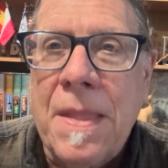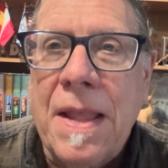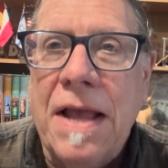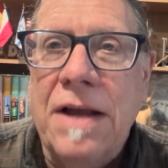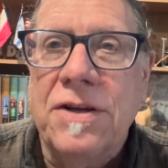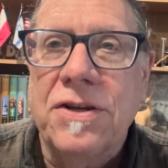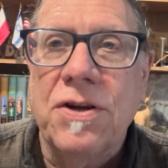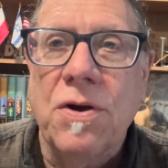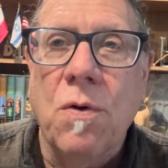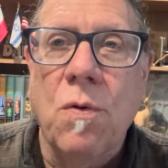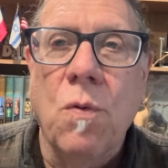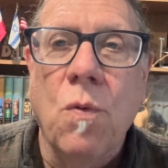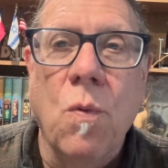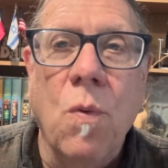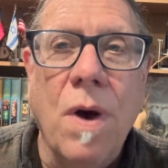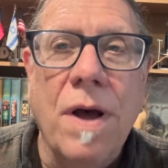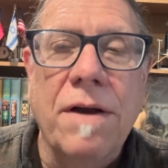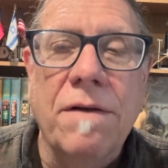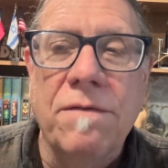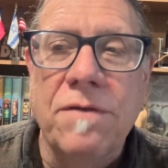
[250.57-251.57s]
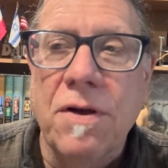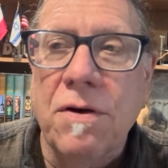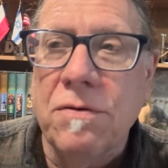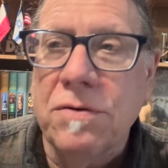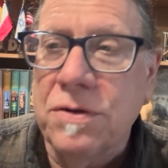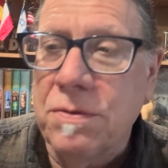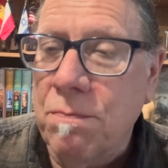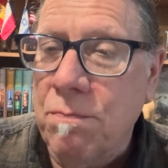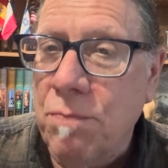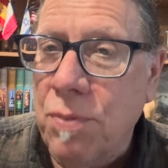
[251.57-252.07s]
And so one of
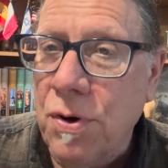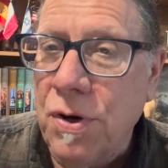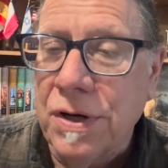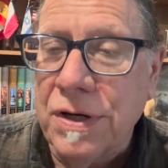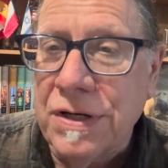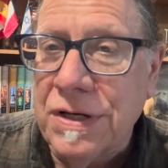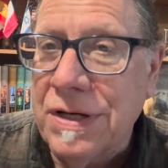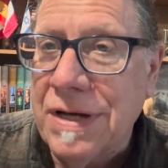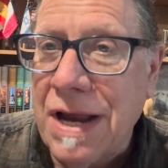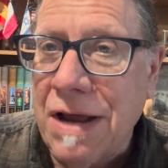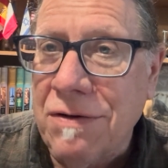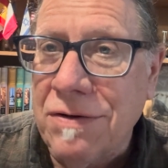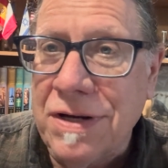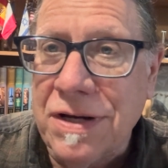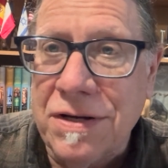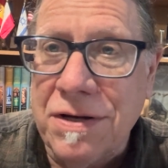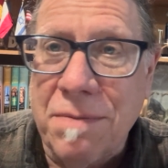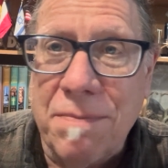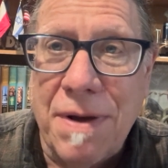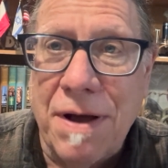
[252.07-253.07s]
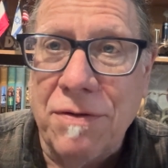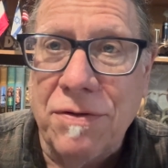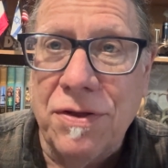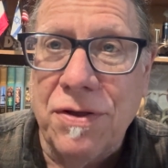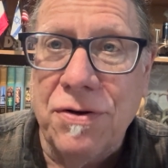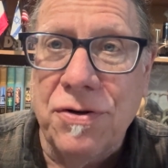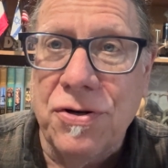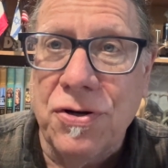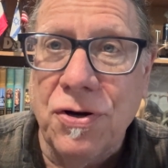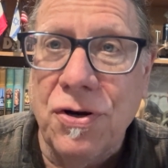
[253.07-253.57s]
those books tells us about
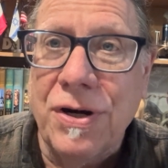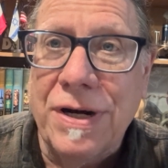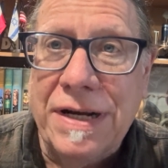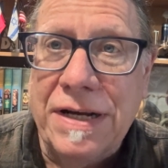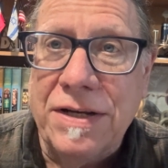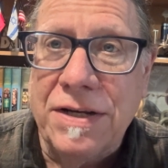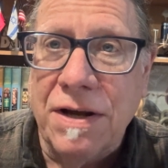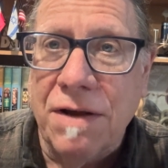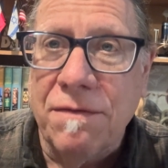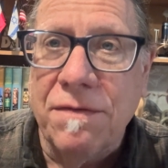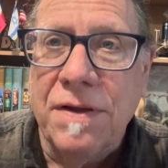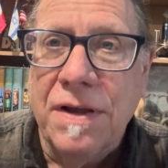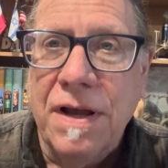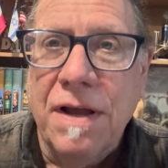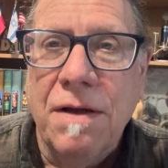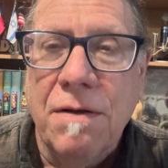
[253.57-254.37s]
the journeys of,